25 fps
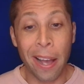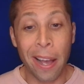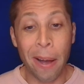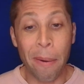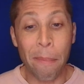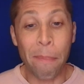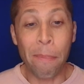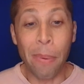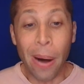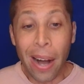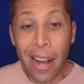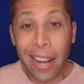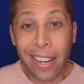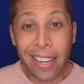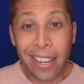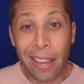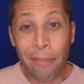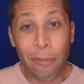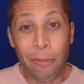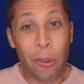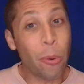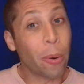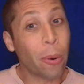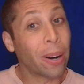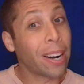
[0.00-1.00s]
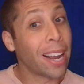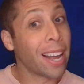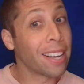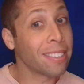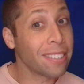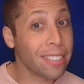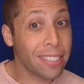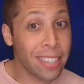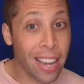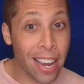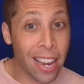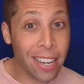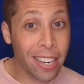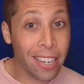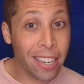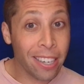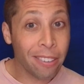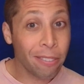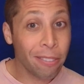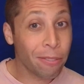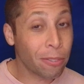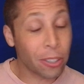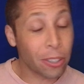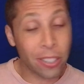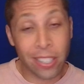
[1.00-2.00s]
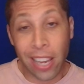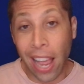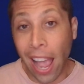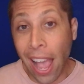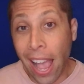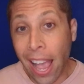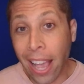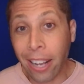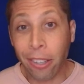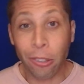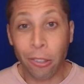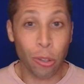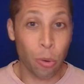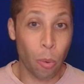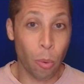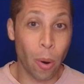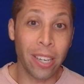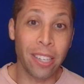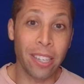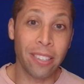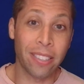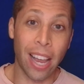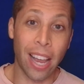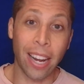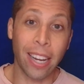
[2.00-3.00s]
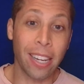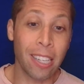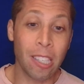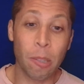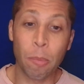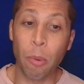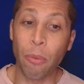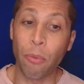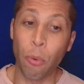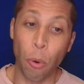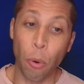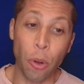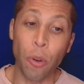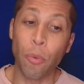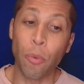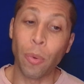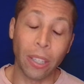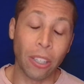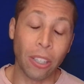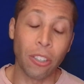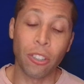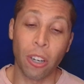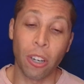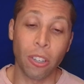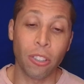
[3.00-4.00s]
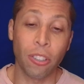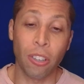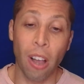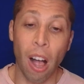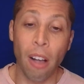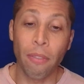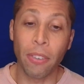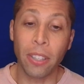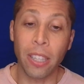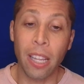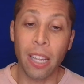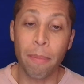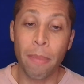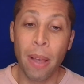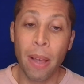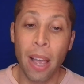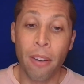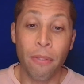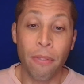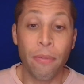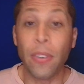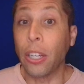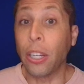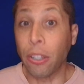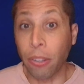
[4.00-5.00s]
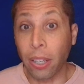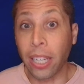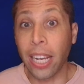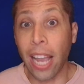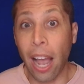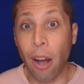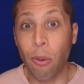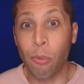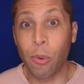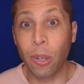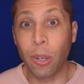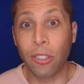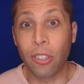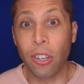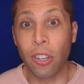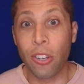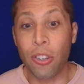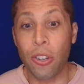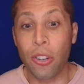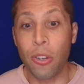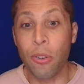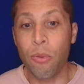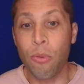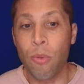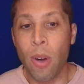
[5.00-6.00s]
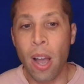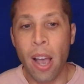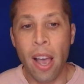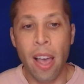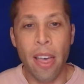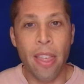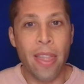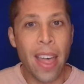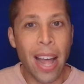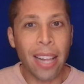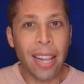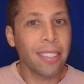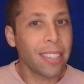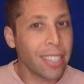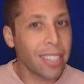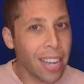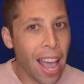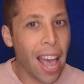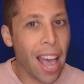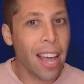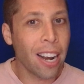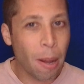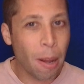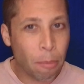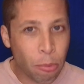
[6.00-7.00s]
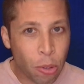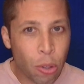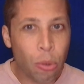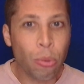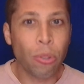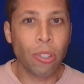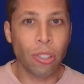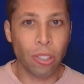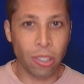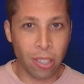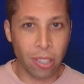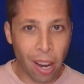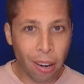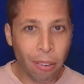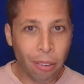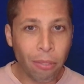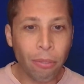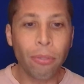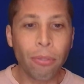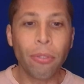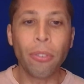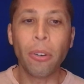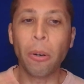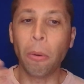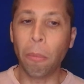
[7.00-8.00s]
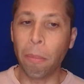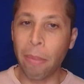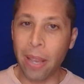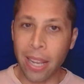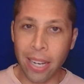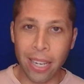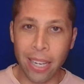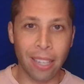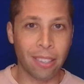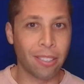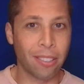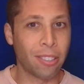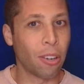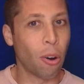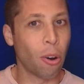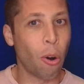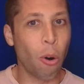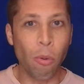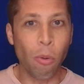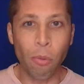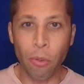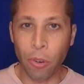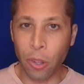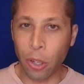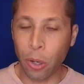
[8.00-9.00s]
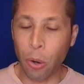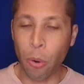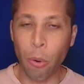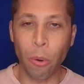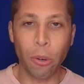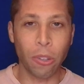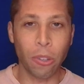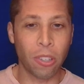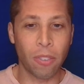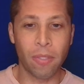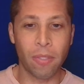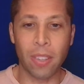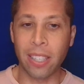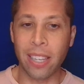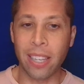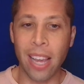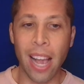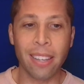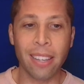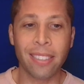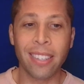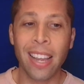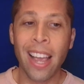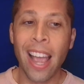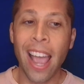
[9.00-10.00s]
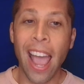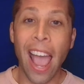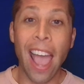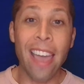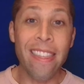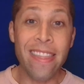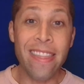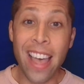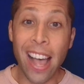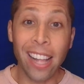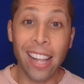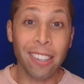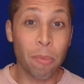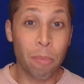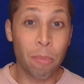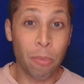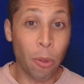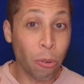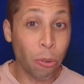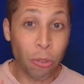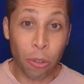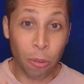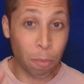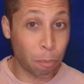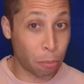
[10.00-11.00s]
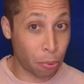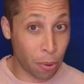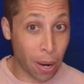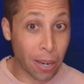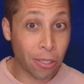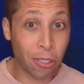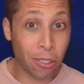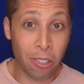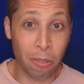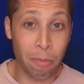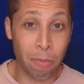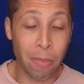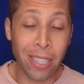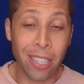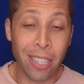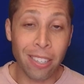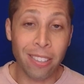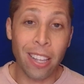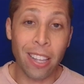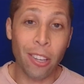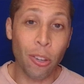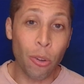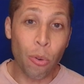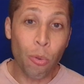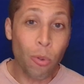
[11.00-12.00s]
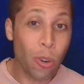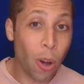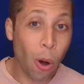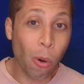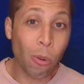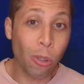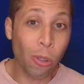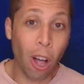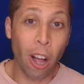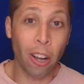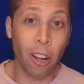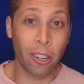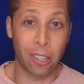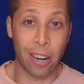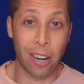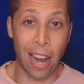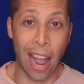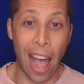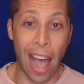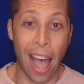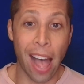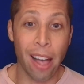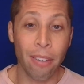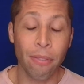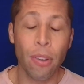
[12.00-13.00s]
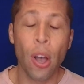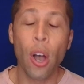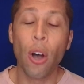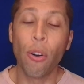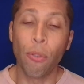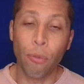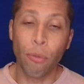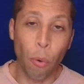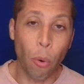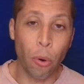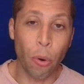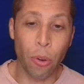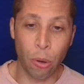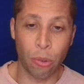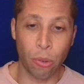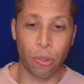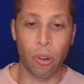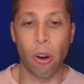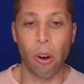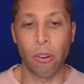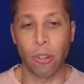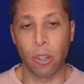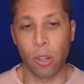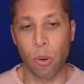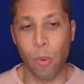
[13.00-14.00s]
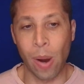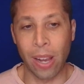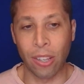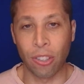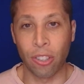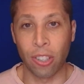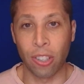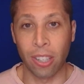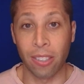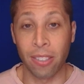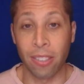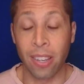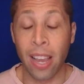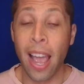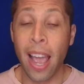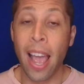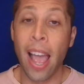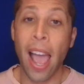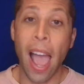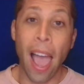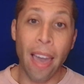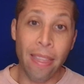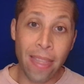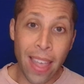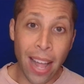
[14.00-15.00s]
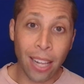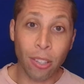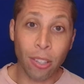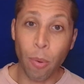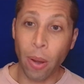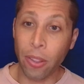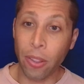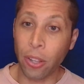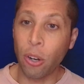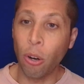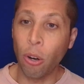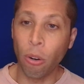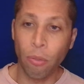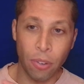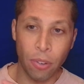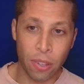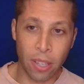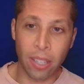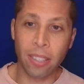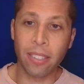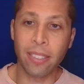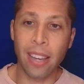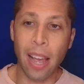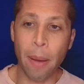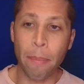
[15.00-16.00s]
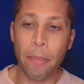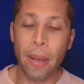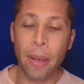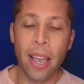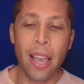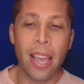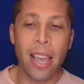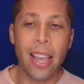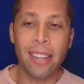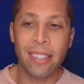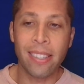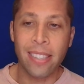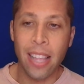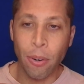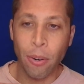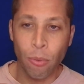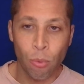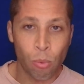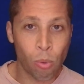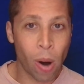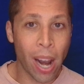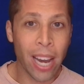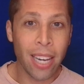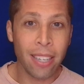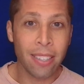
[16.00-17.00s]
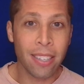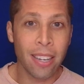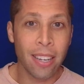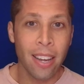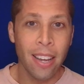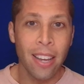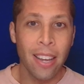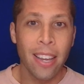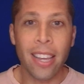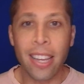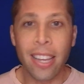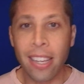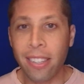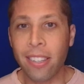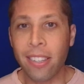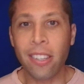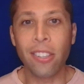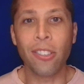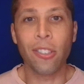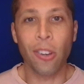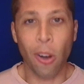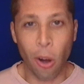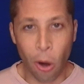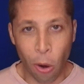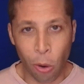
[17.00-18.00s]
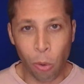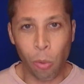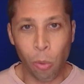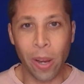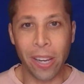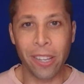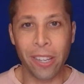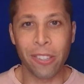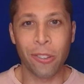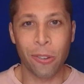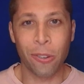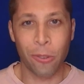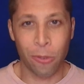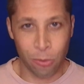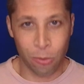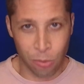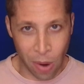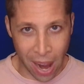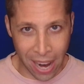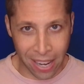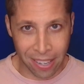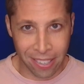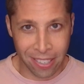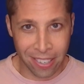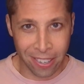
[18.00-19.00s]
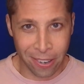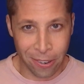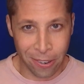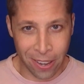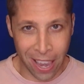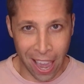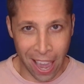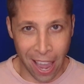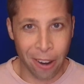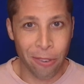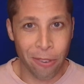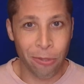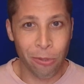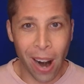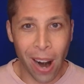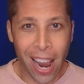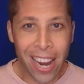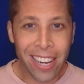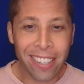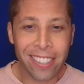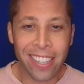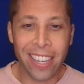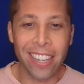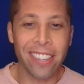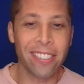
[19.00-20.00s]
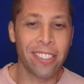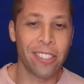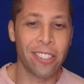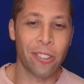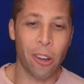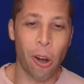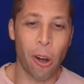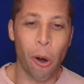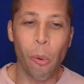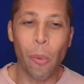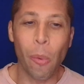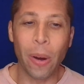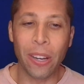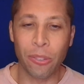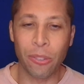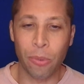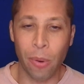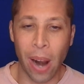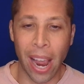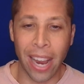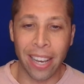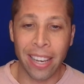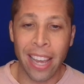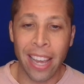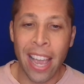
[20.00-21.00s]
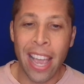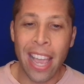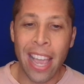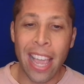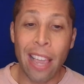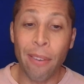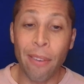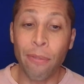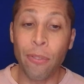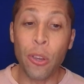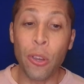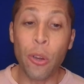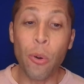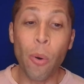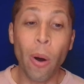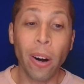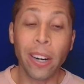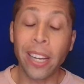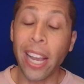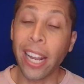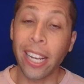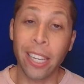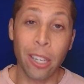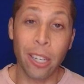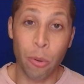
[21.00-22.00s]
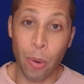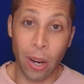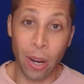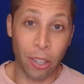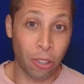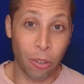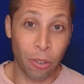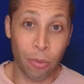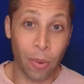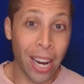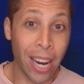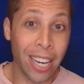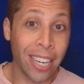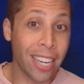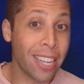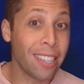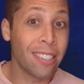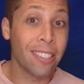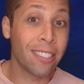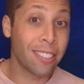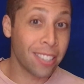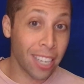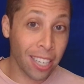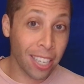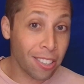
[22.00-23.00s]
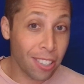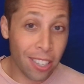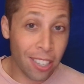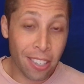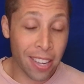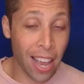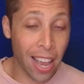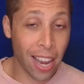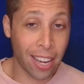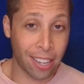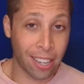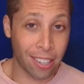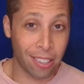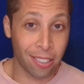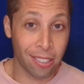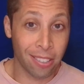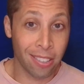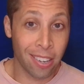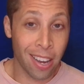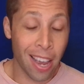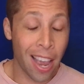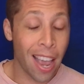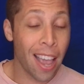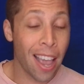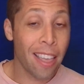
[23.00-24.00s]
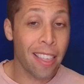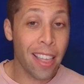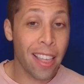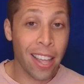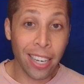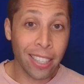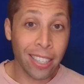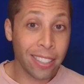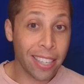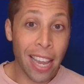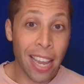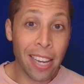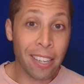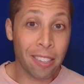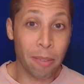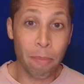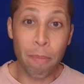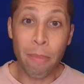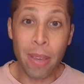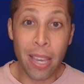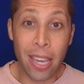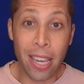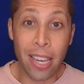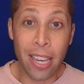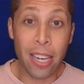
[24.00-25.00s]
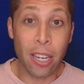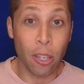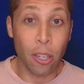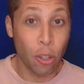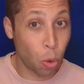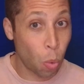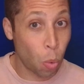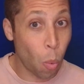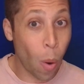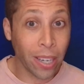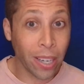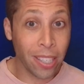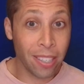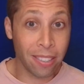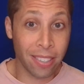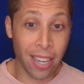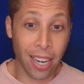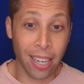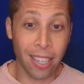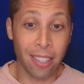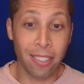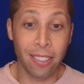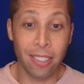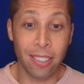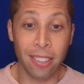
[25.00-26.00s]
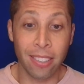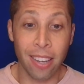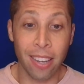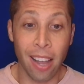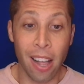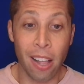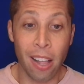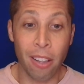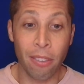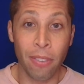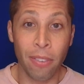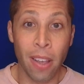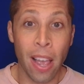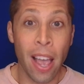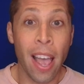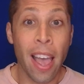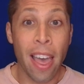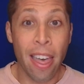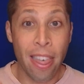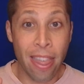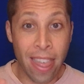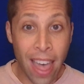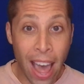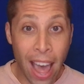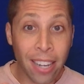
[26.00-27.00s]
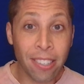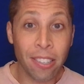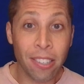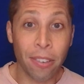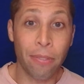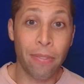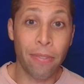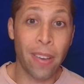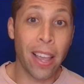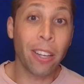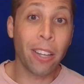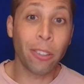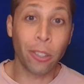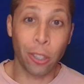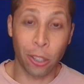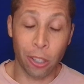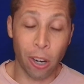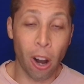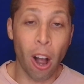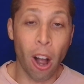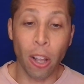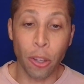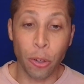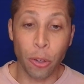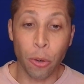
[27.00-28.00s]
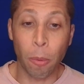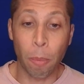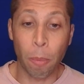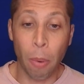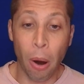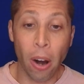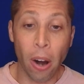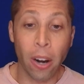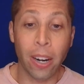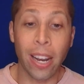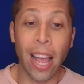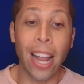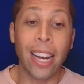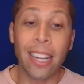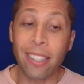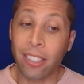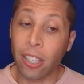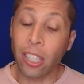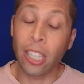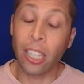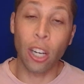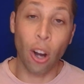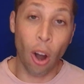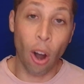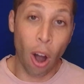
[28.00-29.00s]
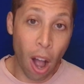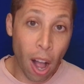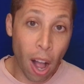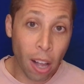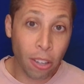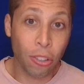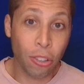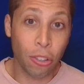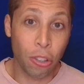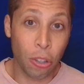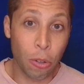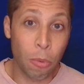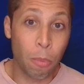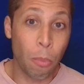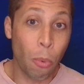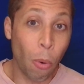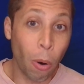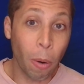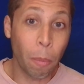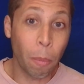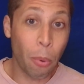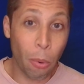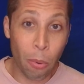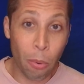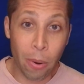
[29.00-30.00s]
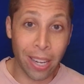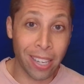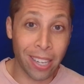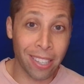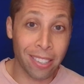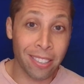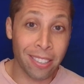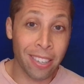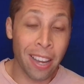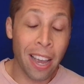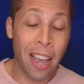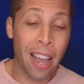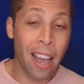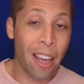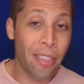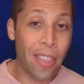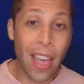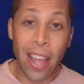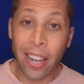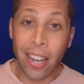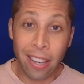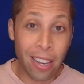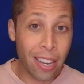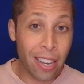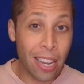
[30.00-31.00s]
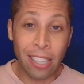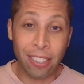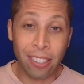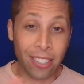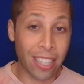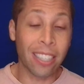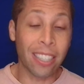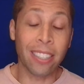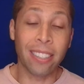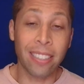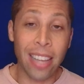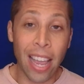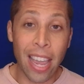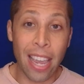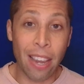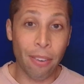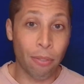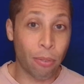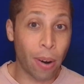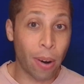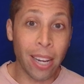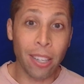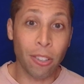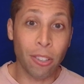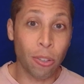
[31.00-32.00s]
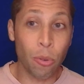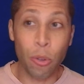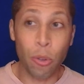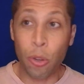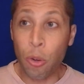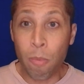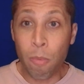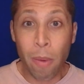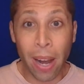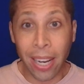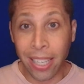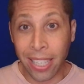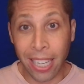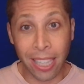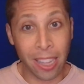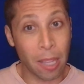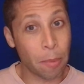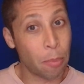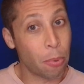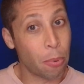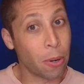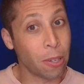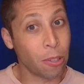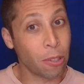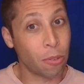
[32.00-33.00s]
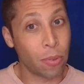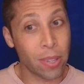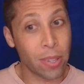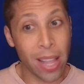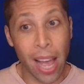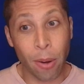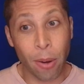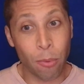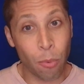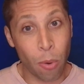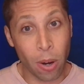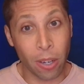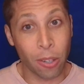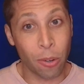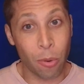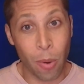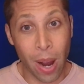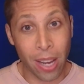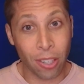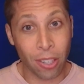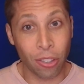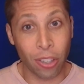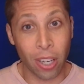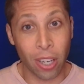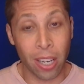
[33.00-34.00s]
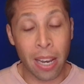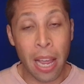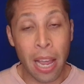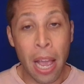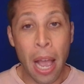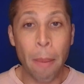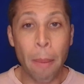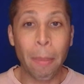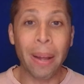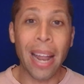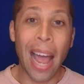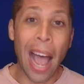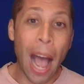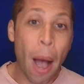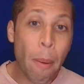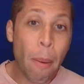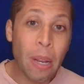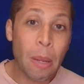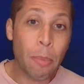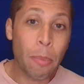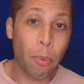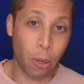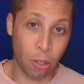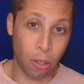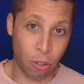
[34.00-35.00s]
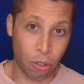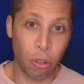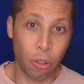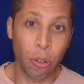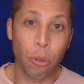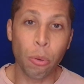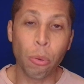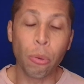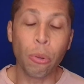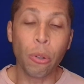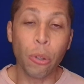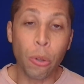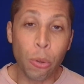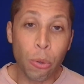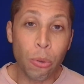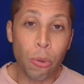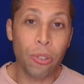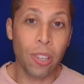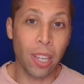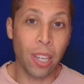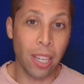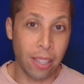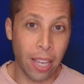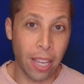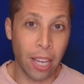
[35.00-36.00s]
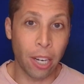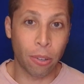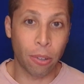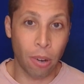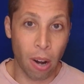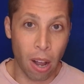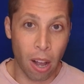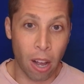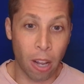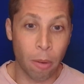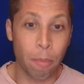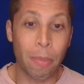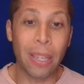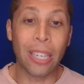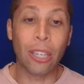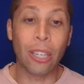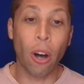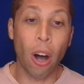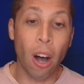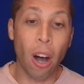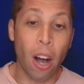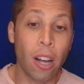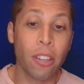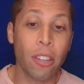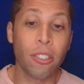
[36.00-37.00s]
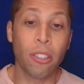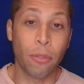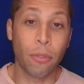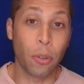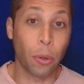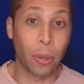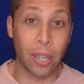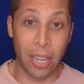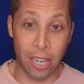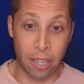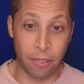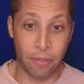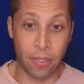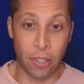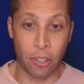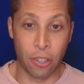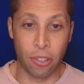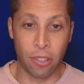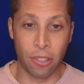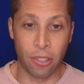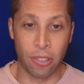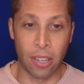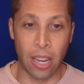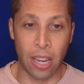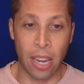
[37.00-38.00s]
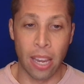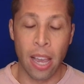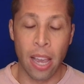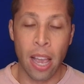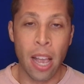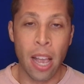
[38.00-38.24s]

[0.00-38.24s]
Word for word: But if you are hesitating for ten or twenty seconds before you really start solving them, figuring out what to do, that's going to add up to several minutes over the course of the test. And that's, those are precious minutes that you no longer have for those harder questions. And that's why the goal for this step is that right isn't always right, okay? Right isn't always right. If you are getting a question right in sixty seconds, that it takes me twenty seconds to solve, that is a failure on your part. And it's going to cost you more points than it's going to save, right? So you might get the points for that one question, but how many points are you losing later on because of your inefficiency?